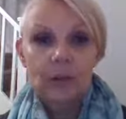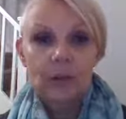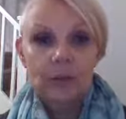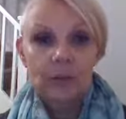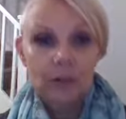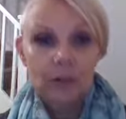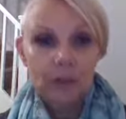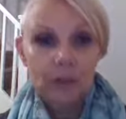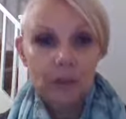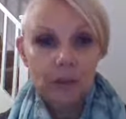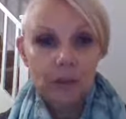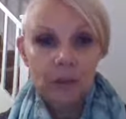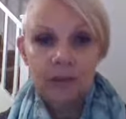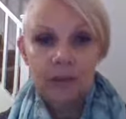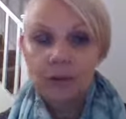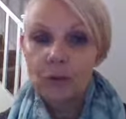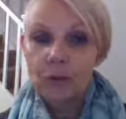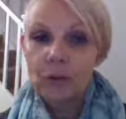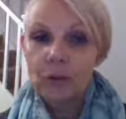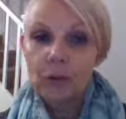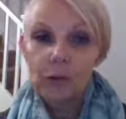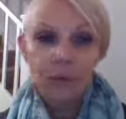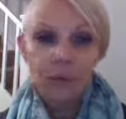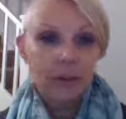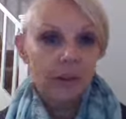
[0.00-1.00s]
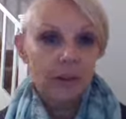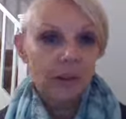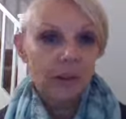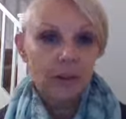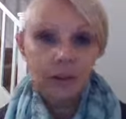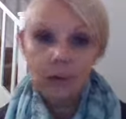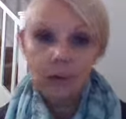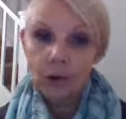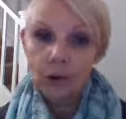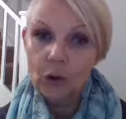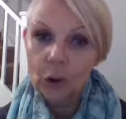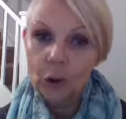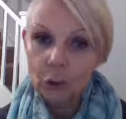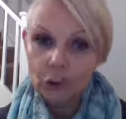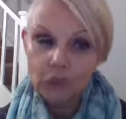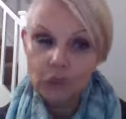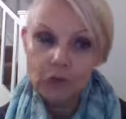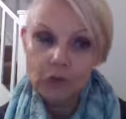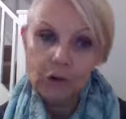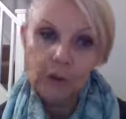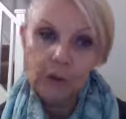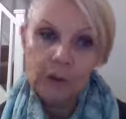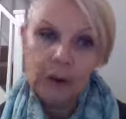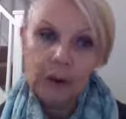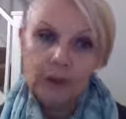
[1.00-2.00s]
to preschool, which he did not
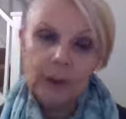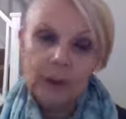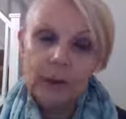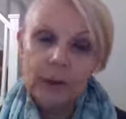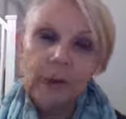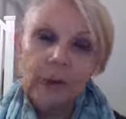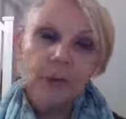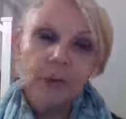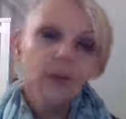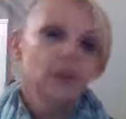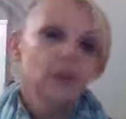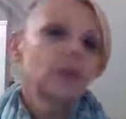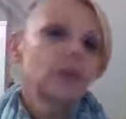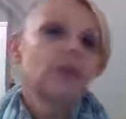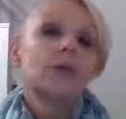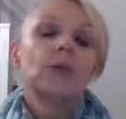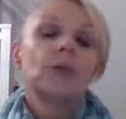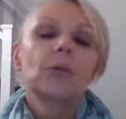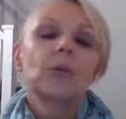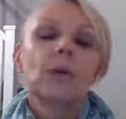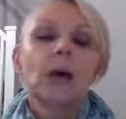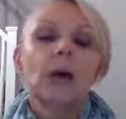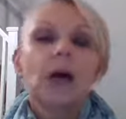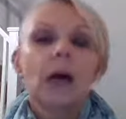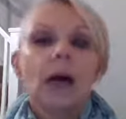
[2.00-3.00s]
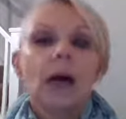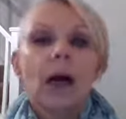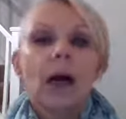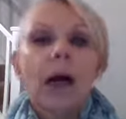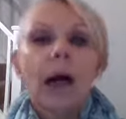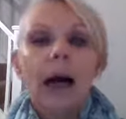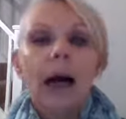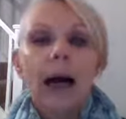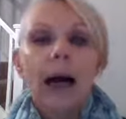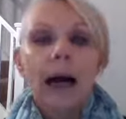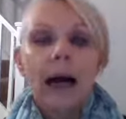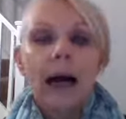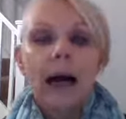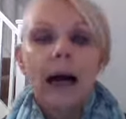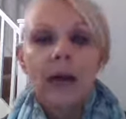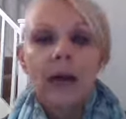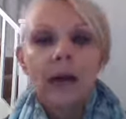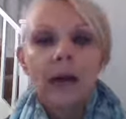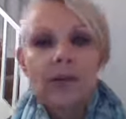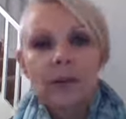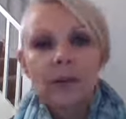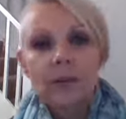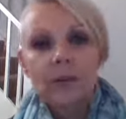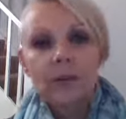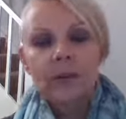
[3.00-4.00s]
want to go into,
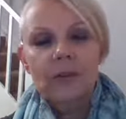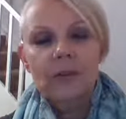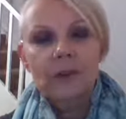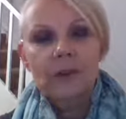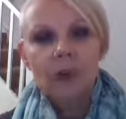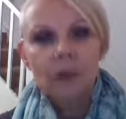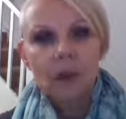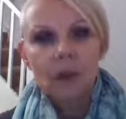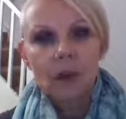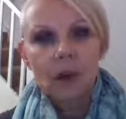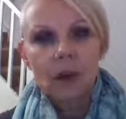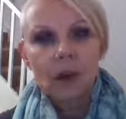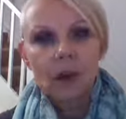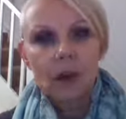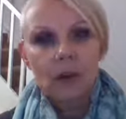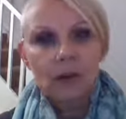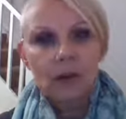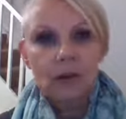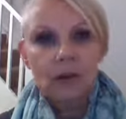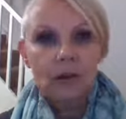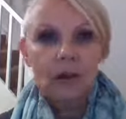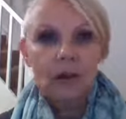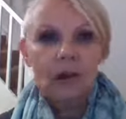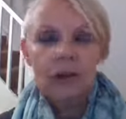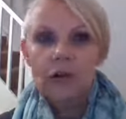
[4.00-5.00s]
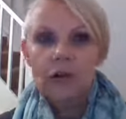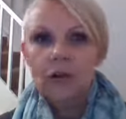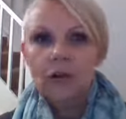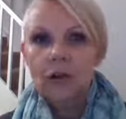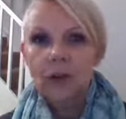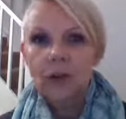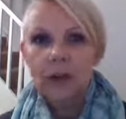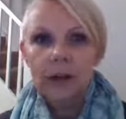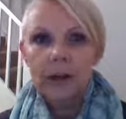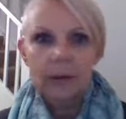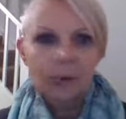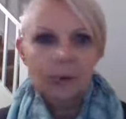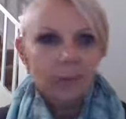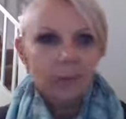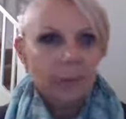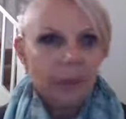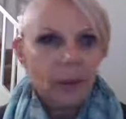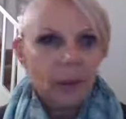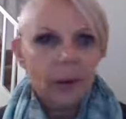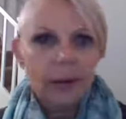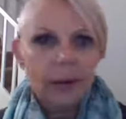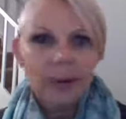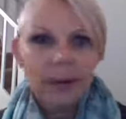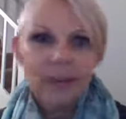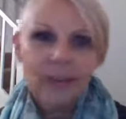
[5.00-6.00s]
because I was studying at college to try and
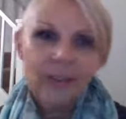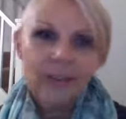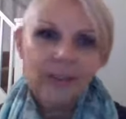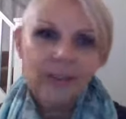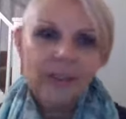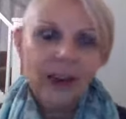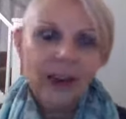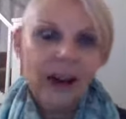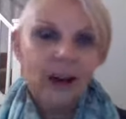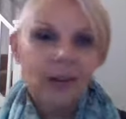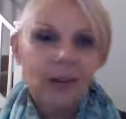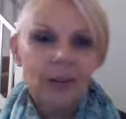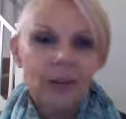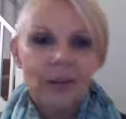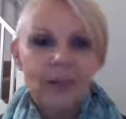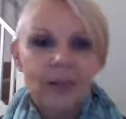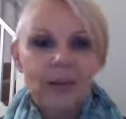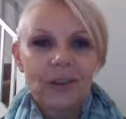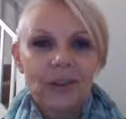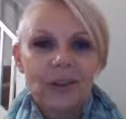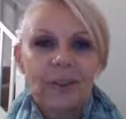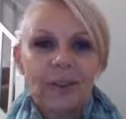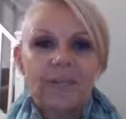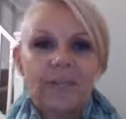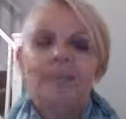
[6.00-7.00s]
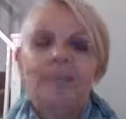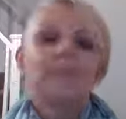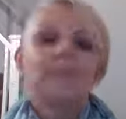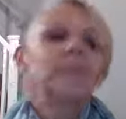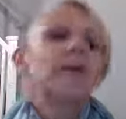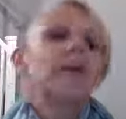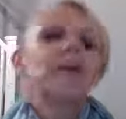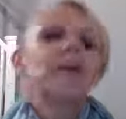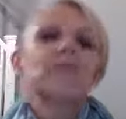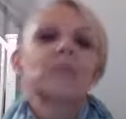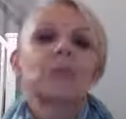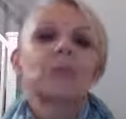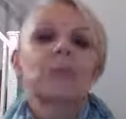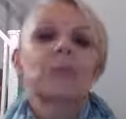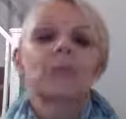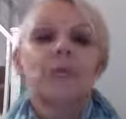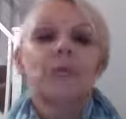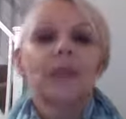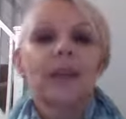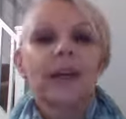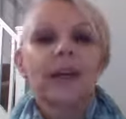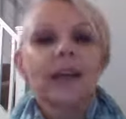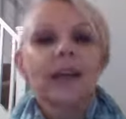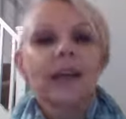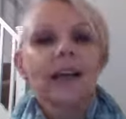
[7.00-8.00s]
pull us out of the mess we
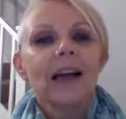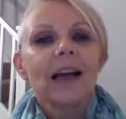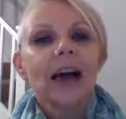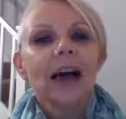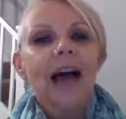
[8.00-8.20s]
were in.